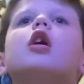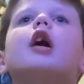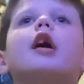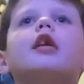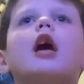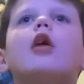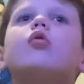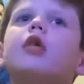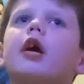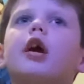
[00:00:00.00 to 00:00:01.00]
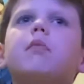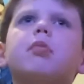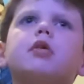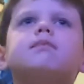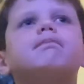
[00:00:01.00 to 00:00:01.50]
And I don't care,
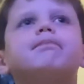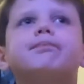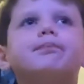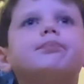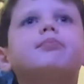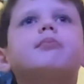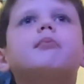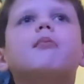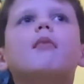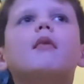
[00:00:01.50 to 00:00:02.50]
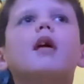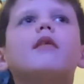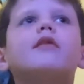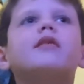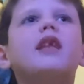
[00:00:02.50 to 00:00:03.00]
but
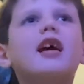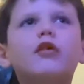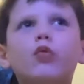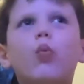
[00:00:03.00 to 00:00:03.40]
next